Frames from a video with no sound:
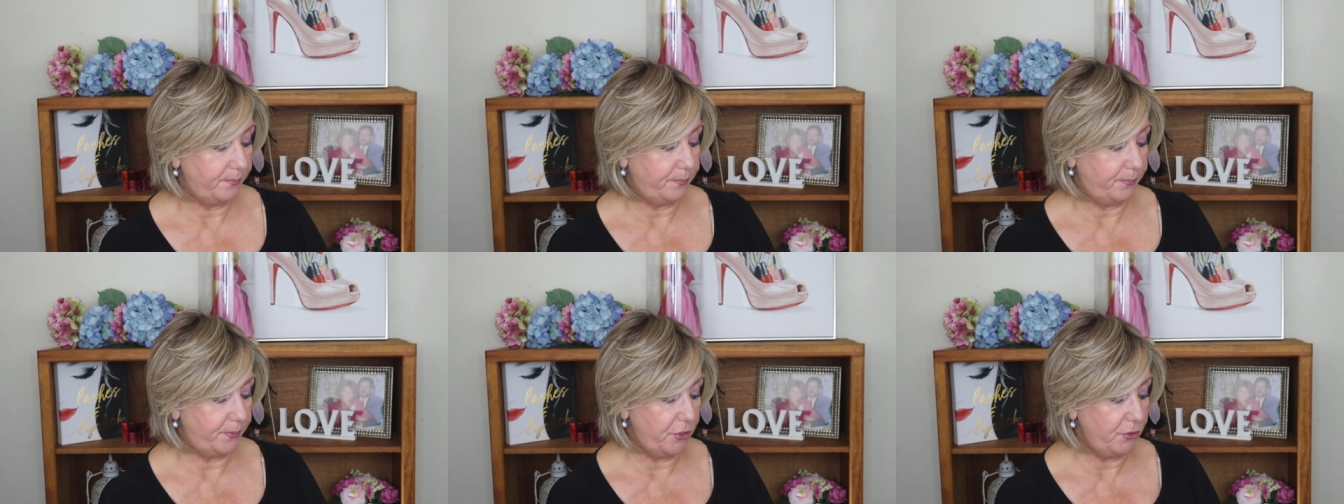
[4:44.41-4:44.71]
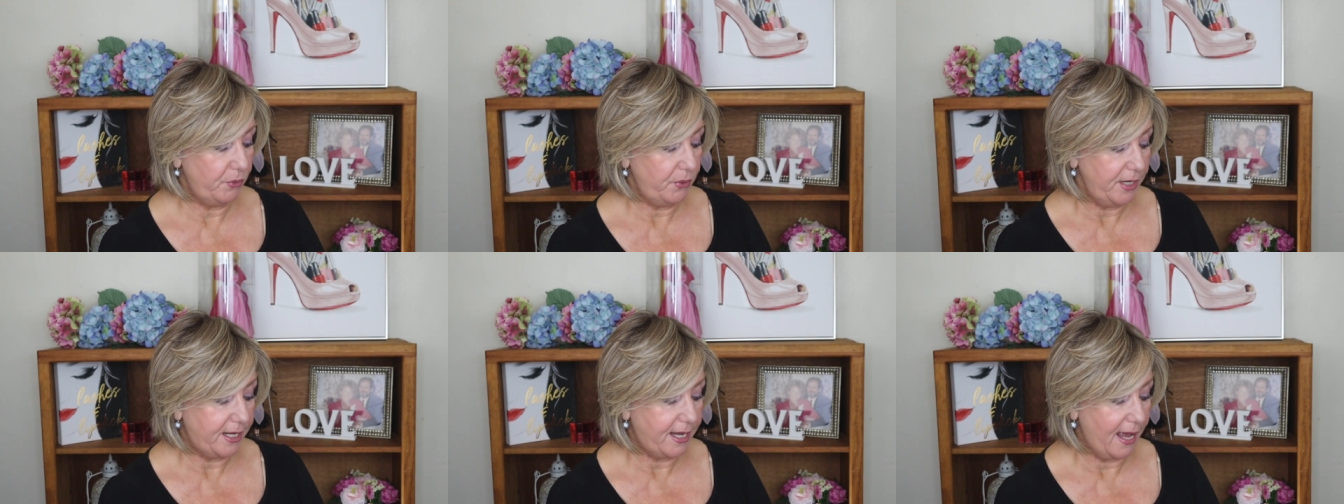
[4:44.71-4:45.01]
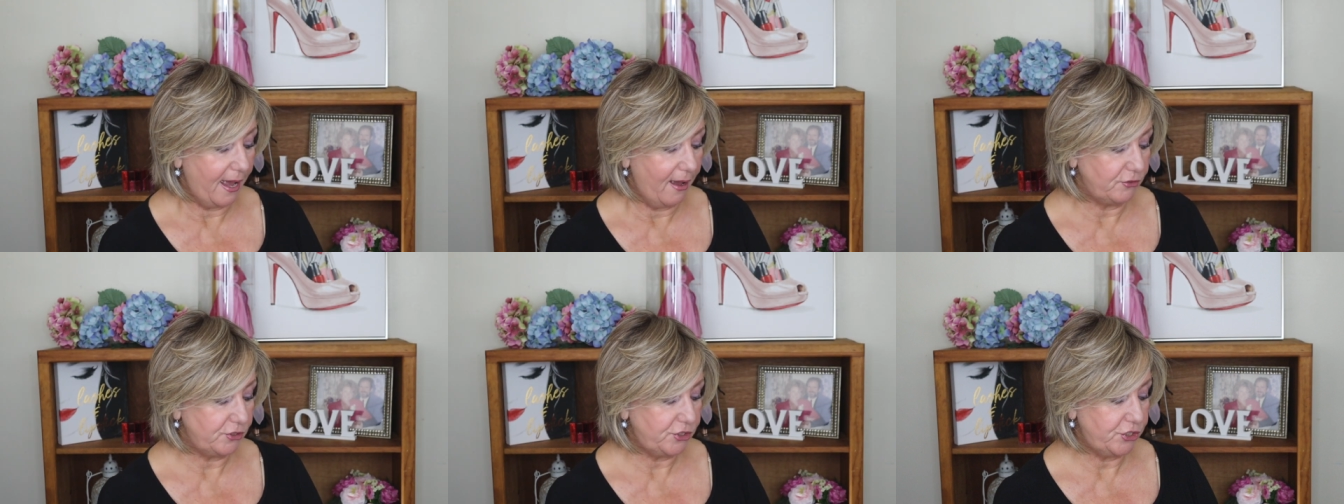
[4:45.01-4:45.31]
Beauty
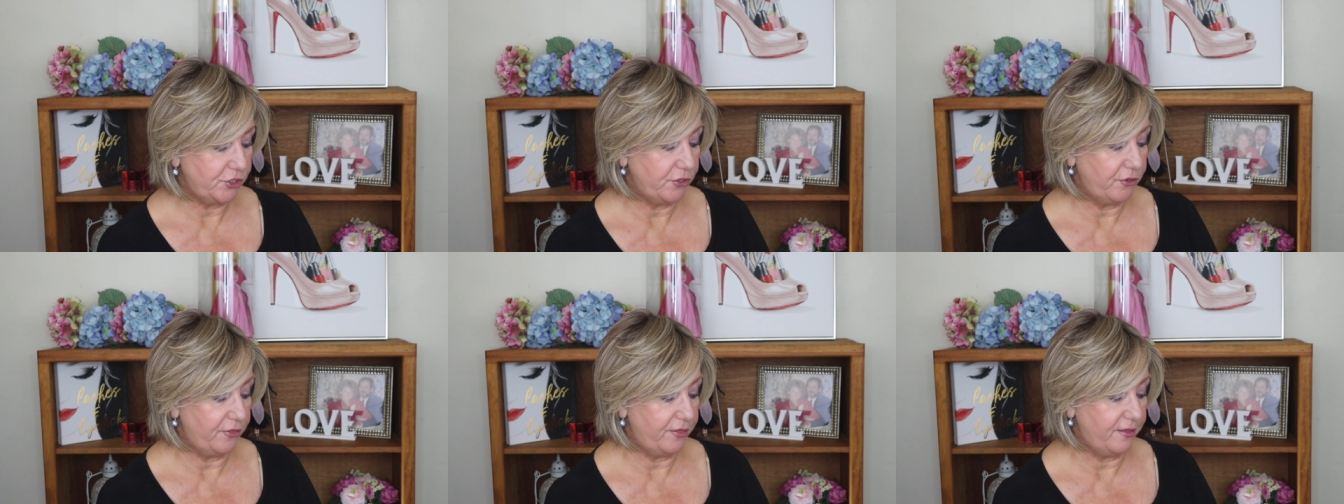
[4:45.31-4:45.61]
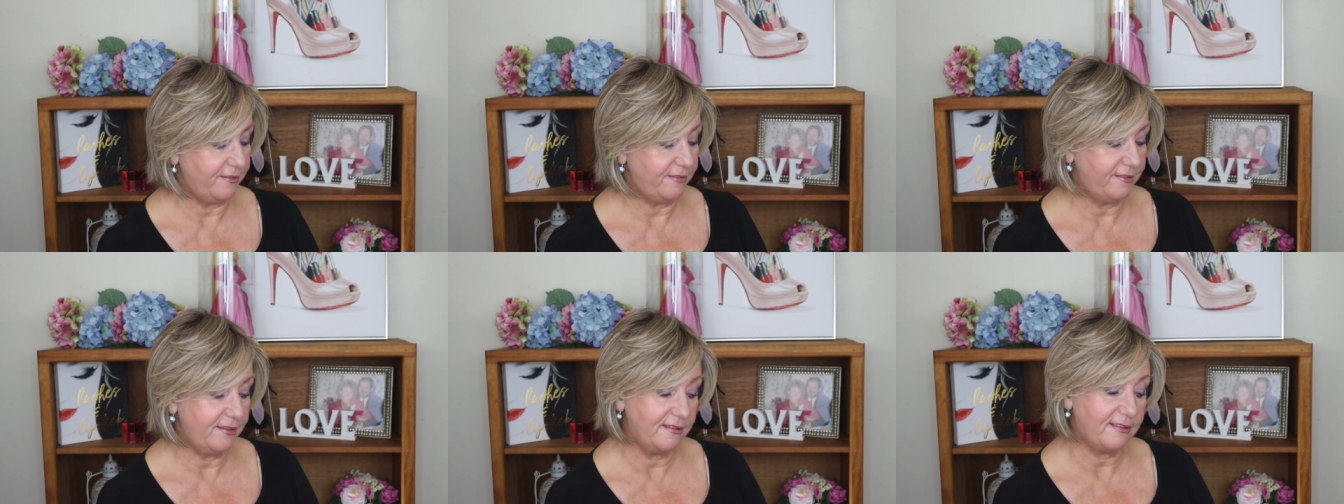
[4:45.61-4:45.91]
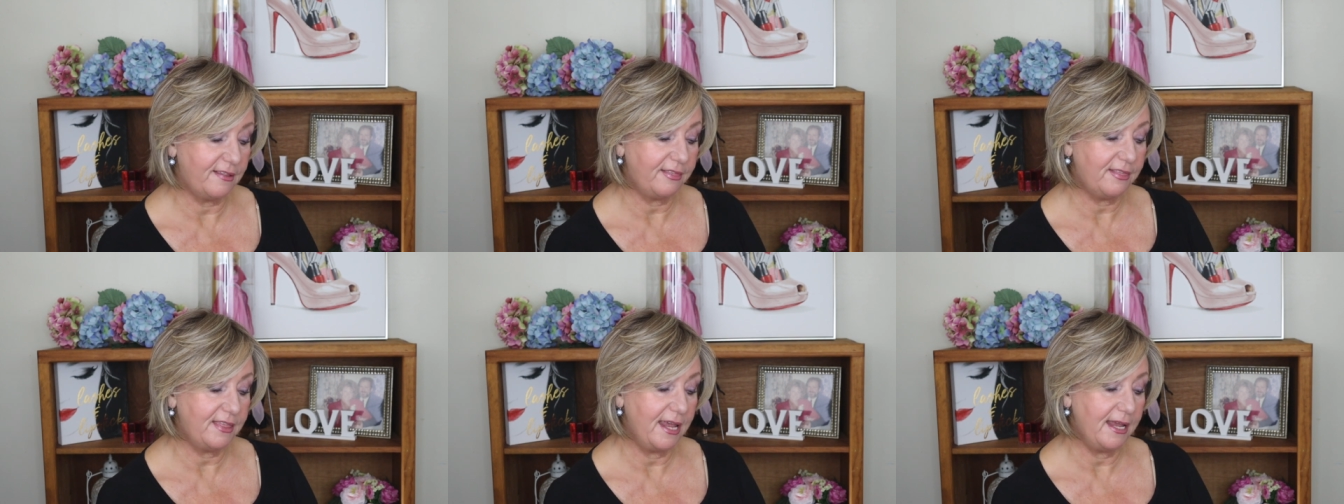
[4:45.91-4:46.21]
Counter, this
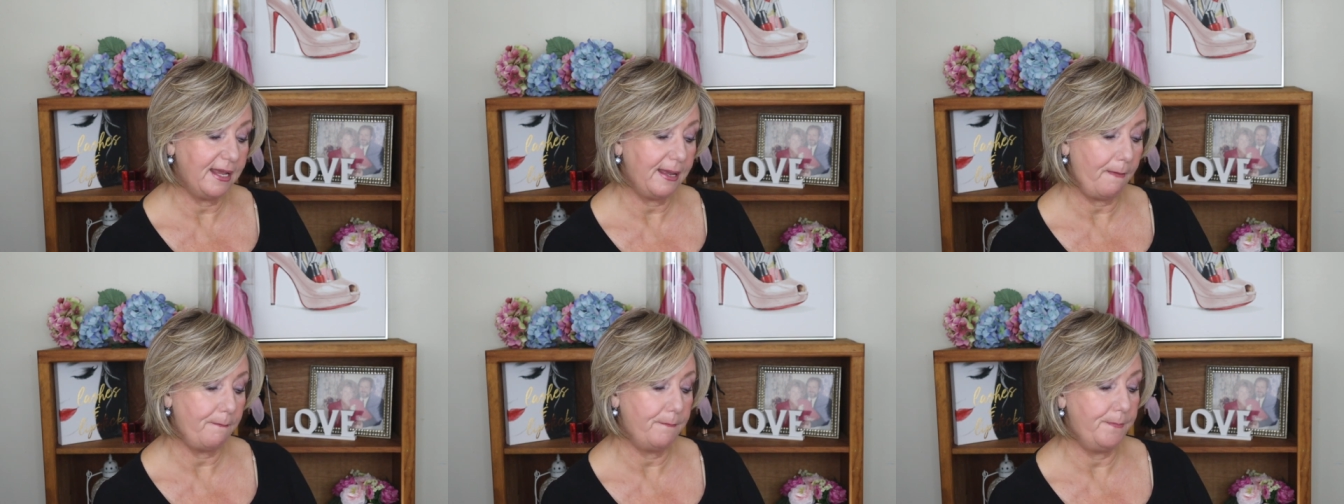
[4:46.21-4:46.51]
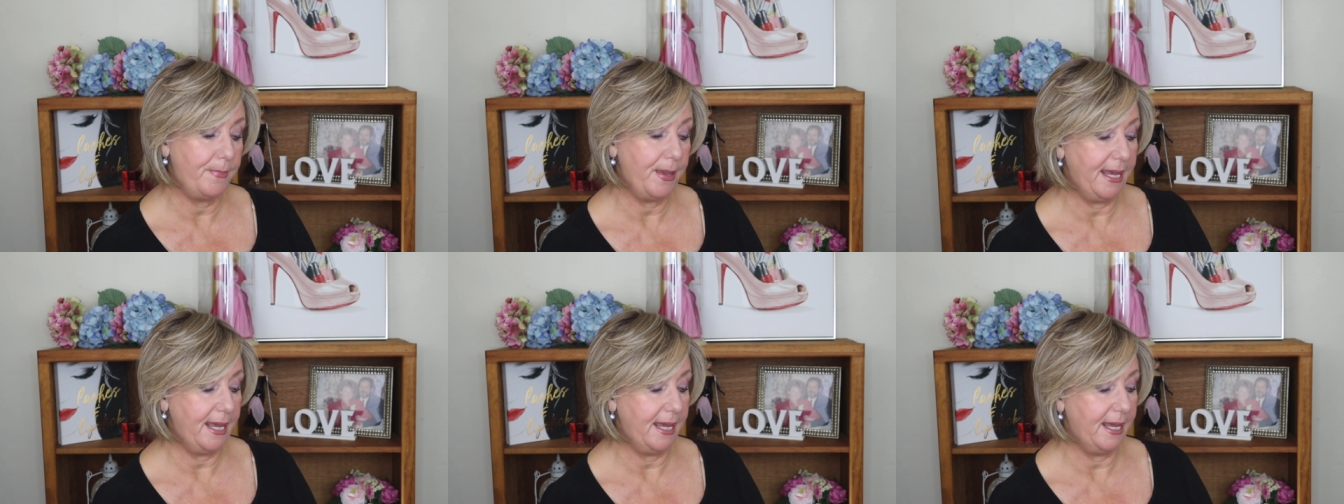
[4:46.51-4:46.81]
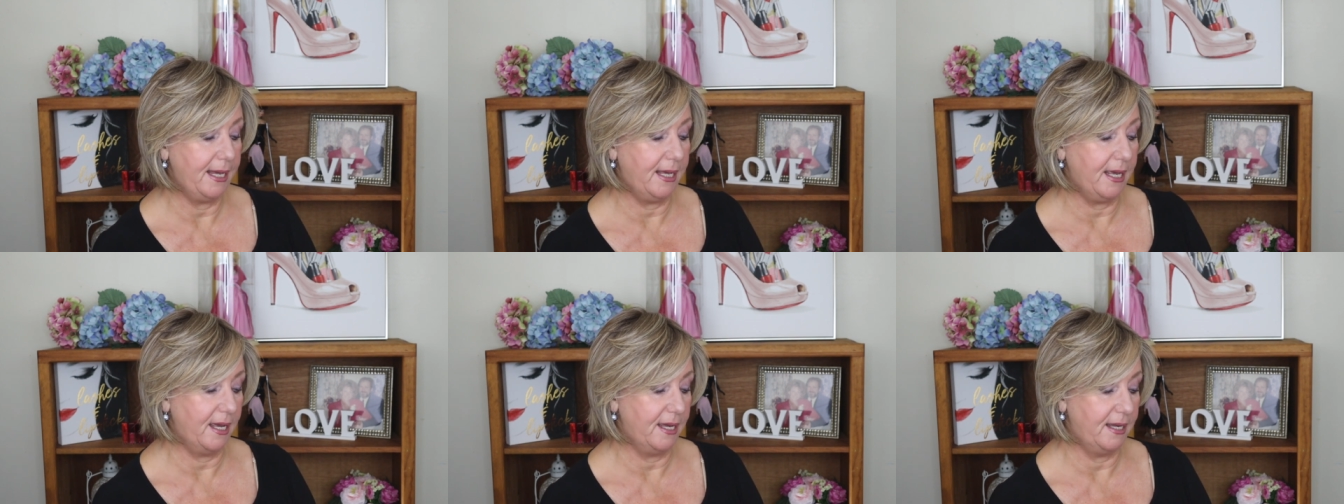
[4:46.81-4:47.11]
is Think
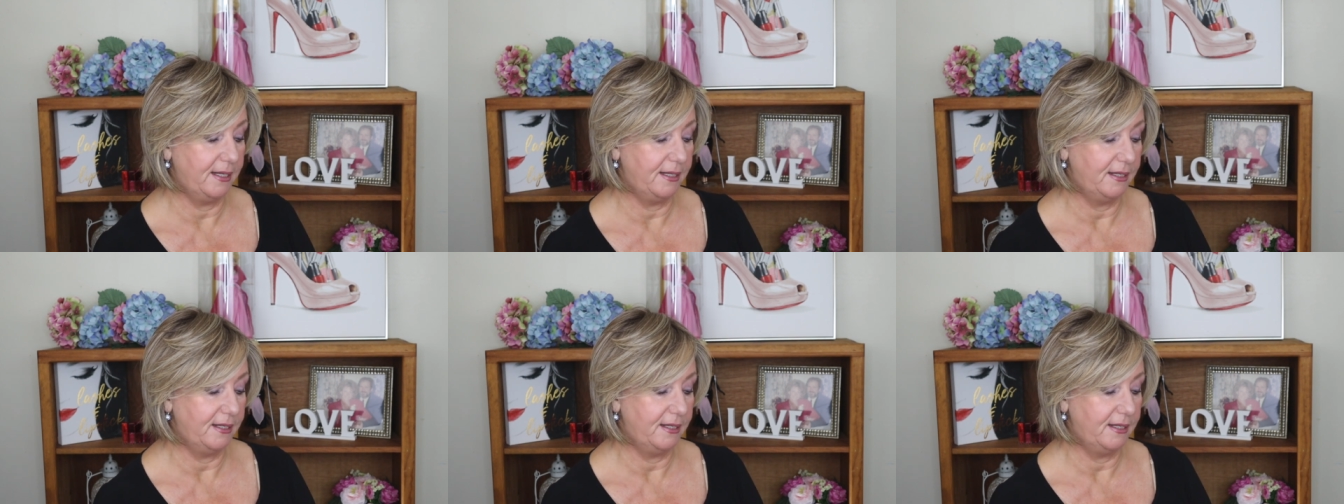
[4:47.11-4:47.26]
Big